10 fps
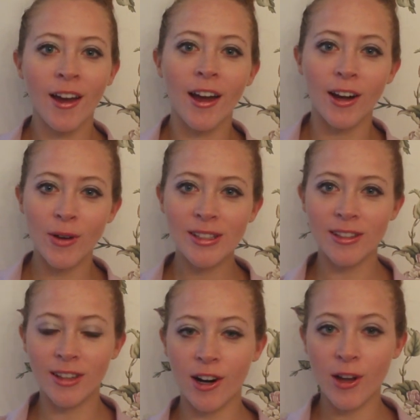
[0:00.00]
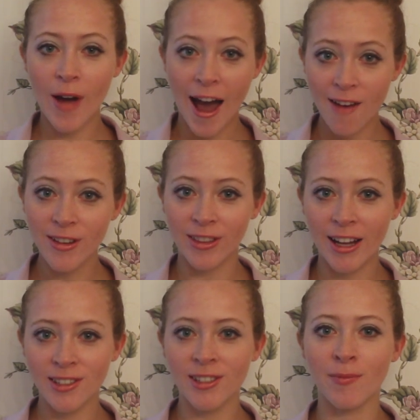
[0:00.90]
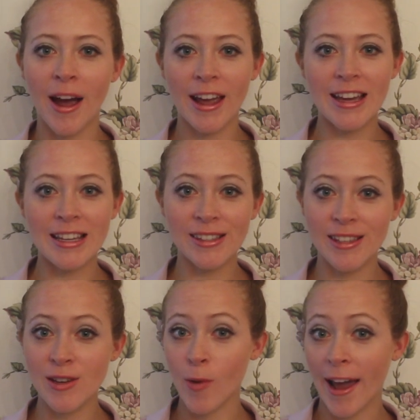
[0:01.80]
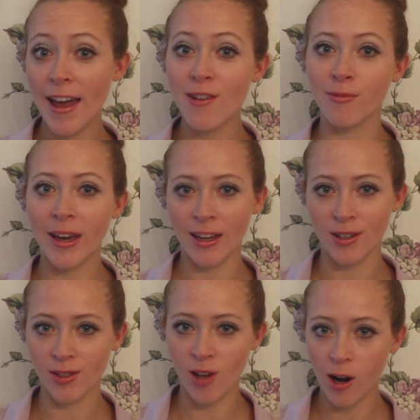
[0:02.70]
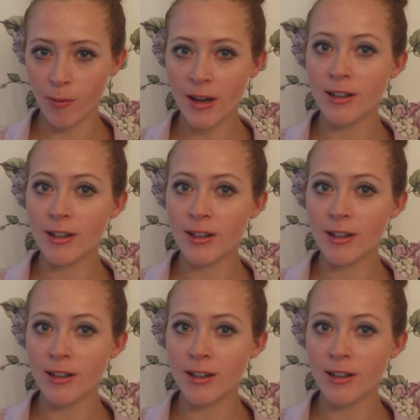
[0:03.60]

Anyways, and there you have it. That's my easy way of making a sock bun,